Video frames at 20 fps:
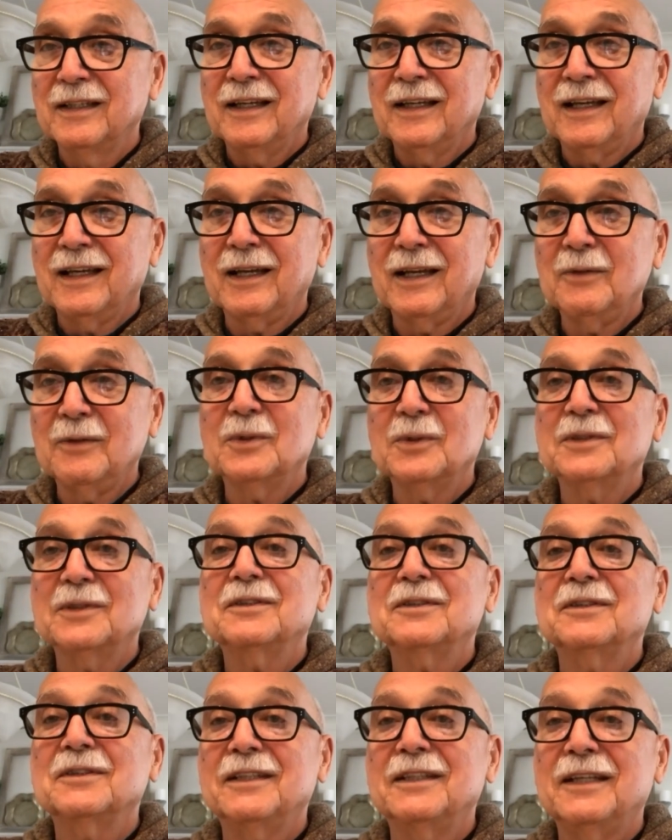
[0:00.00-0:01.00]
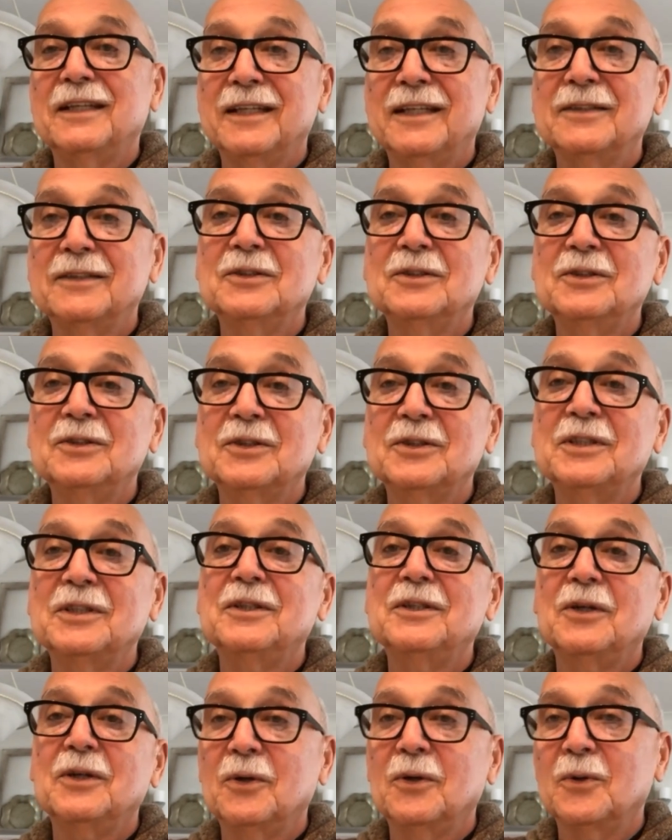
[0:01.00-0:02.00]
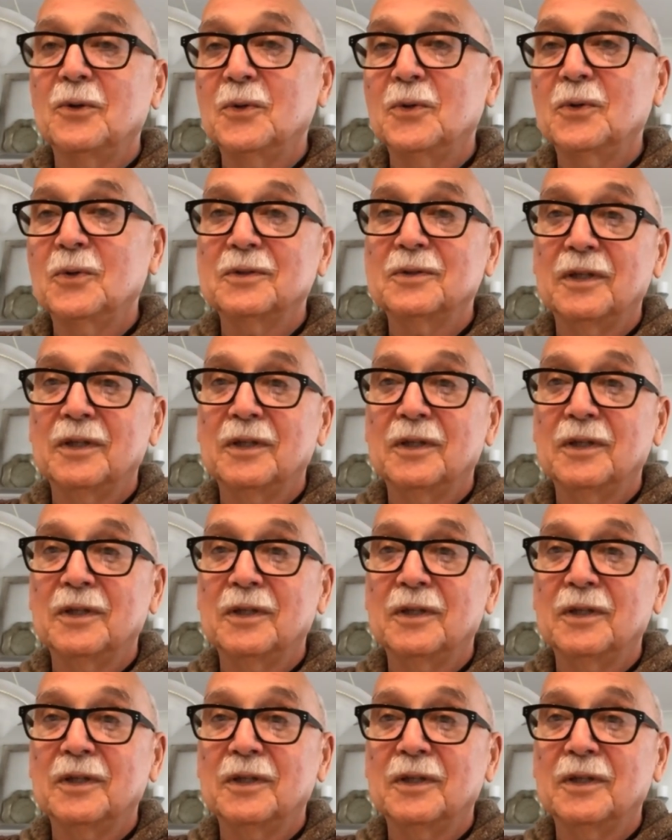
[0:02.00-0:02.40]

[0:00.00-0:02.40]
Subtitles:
I was the NCO,